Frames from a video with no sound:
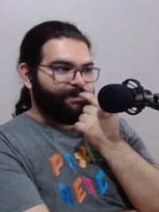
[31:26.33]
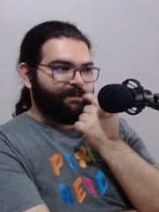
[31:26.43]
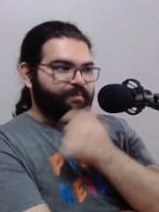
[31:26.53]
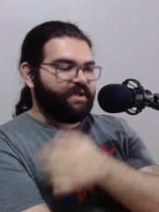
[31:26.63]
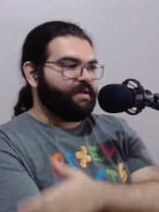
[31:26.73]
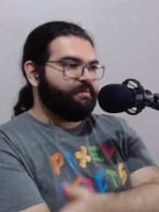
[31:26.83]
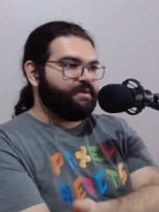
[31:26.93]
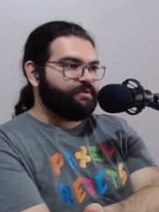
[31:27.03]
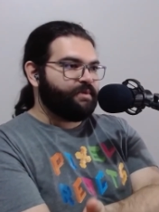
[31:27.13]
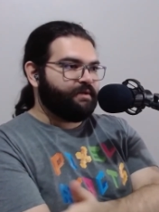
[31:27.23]
But I'm
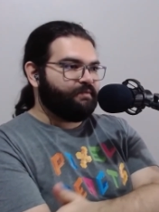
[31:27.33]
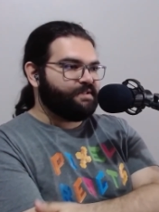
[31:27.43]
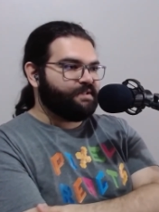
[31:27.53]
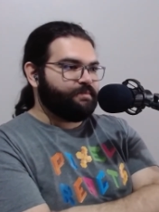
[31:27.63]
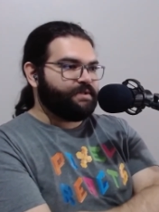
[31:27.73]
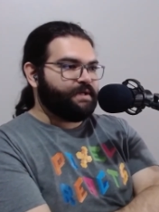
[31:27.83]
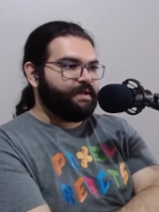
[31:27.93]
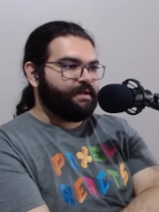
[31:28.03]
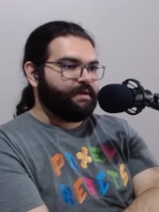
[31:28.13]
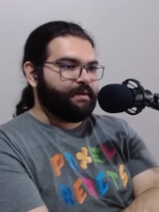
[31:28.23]
assuming it was a
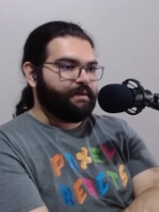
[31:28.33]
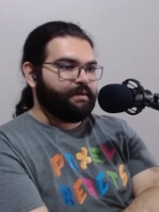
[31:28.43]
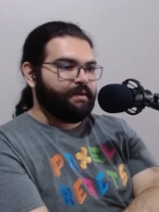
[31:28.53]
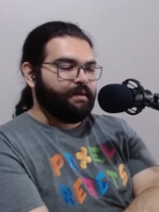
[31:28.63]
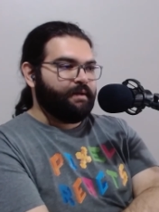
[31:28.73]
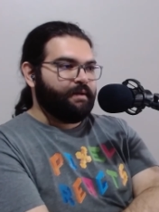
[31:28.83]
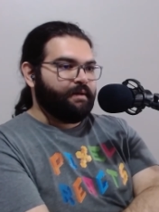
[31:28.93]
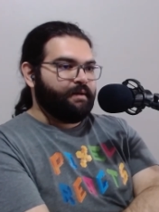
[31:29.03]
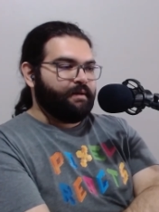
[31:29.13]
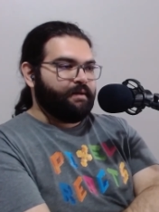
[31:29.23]
mistake
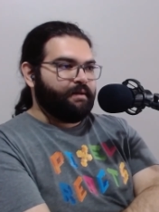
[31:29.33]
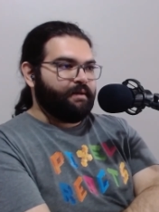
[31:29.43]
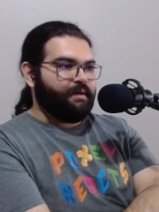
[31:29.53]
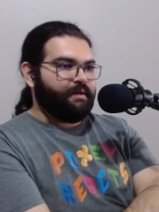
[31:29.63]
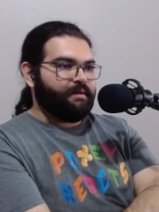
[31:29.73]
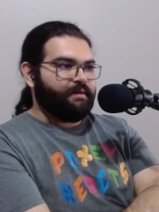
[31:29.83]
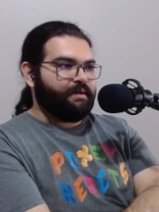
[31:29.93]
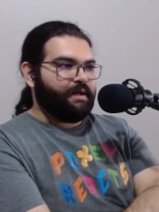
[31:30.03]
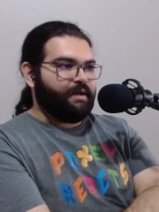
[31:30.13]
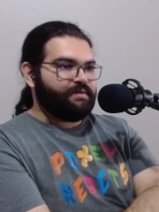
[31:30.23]
and the
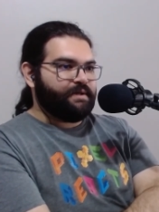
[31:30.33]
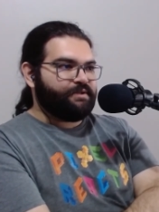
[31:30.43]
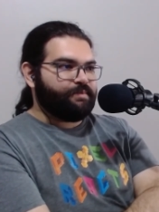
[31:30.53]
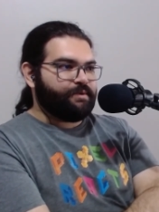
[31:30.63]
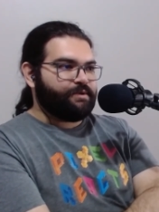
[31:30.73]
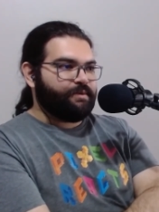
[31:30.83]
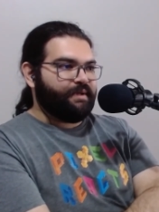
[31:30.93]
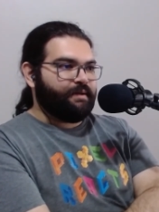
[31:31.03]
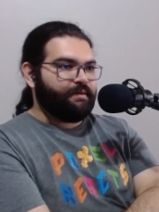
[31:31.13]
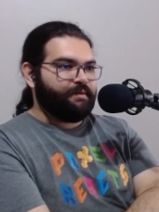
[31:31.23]
caves are supposed to
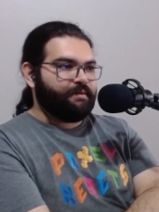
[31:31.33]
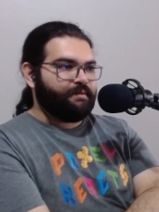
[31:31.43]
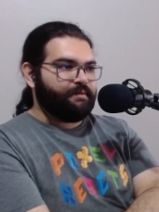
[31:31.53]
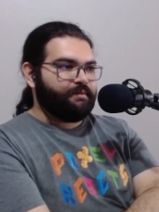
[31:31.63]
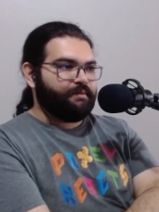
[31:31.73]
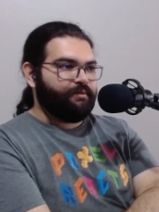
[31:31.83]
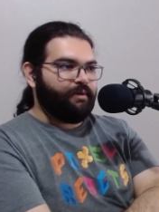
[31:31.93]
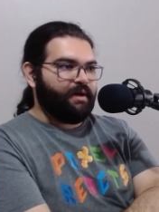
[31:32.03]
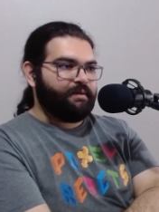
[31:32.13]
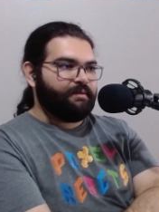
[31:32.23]
be
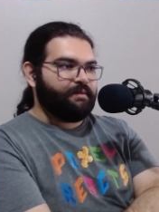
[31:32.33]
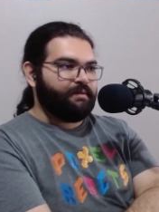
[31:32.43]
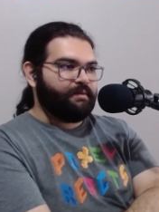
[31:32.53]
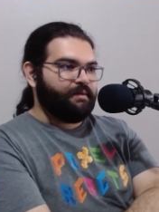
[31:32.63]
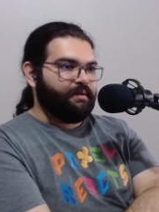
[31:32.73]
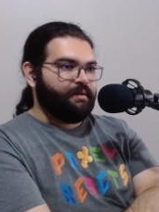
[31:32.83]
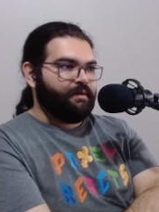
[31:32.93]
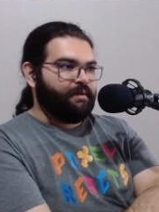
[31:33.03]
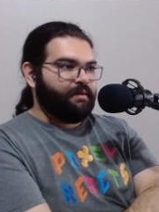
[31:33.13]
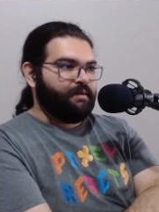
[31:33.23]
quite
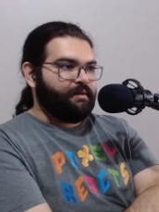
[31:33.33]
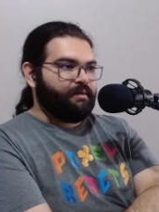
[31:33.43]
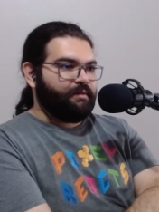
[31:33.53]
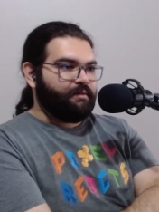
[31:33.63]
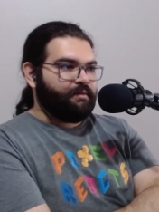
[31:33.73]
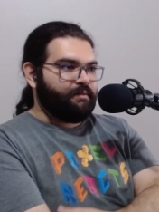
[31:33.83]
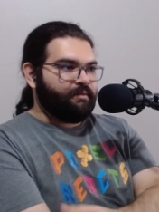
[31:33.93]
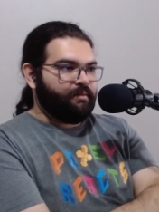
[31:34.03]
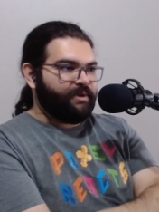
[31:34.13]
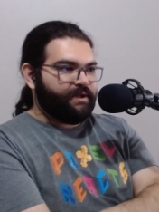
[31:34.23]

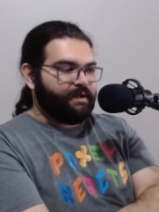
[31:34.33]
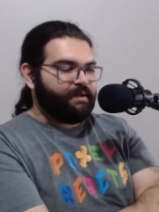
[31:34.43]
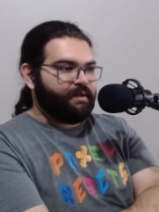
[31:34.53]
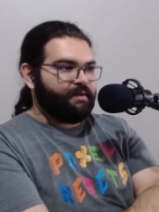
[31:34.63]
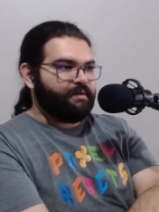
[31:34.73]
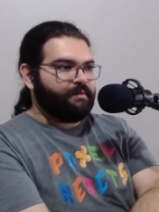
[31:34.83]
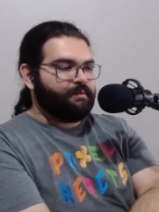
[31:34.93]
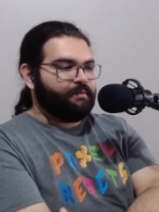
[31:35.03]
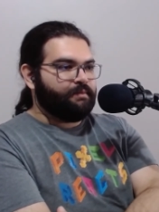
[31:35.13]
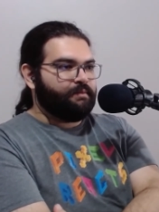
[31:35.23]
complicated and
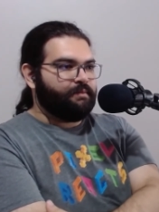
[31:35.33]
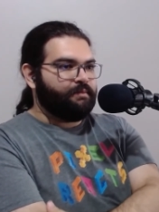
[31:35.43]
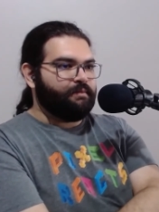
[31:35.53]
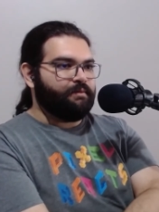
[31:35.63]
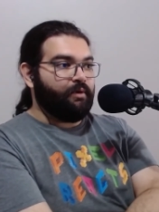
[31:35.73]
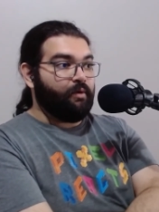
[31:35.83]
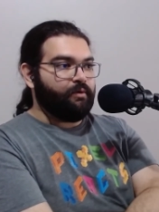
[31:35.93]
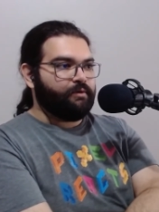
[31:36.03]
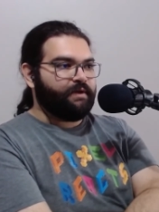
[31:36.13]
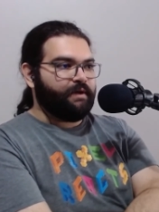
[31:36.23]

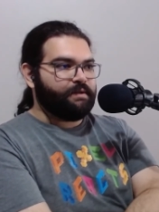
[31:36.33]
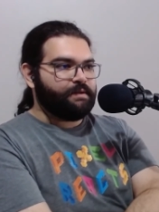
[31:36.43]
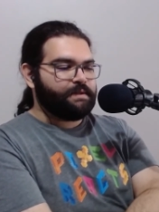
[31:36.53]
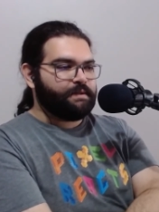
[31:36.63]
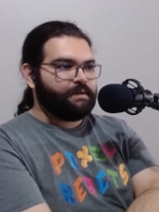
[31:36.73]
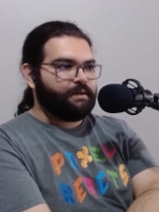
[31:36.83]
long tunnels.